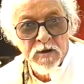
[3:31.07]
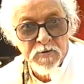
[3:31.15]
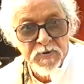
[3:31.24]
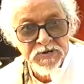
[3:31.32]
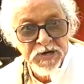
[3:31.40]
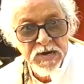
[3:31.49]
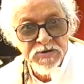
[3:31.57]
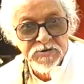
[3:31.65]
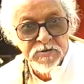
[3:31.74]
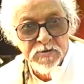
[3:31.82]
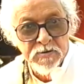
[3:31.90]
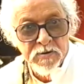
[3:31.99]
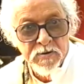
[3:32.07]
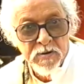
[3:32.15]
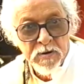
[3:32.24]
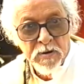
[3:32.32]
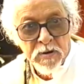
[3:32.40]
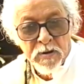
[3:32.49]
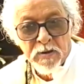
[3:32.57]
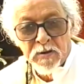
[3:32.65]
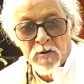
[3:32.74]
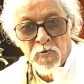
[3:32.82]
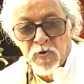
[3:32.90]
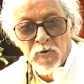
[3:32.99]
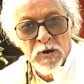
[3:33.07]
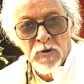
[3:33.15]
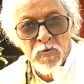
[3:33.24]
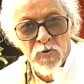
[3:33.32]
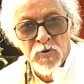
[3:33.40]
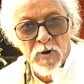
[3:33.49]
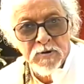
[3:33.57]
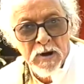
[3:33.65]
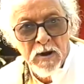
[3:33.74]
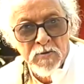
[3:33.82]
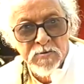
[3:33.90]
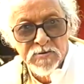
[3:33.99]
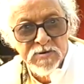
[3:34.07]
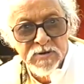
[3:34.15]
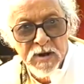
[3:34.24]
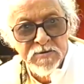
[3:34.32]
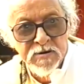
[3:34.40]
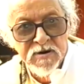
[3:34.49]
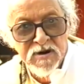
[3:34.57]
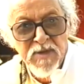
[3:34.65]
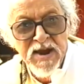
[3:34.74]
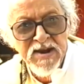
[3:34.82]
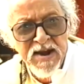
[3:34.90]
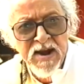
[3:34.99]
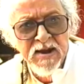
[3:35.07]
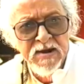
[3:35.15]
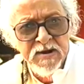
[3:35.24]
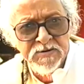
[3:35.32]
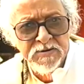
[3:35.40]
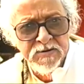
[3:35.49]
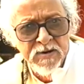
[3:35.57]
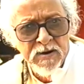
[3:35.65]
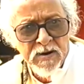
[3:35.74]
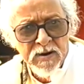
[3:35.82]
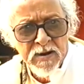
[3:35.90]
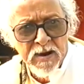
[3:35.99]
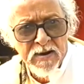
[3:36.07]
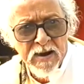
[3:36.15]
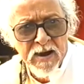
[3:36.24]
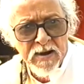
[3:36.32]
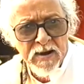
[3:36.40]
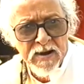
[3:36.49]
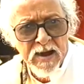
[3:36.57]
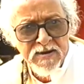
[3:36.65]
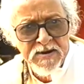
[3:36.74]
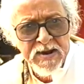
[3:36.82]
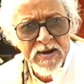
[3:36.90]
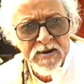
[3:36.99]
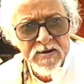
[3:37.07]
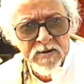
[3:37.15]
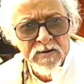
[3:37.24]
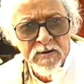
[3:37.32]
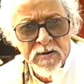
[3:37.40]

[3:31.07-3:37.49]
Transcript: Had to be changed, and you could not allow the society to remain inert and dead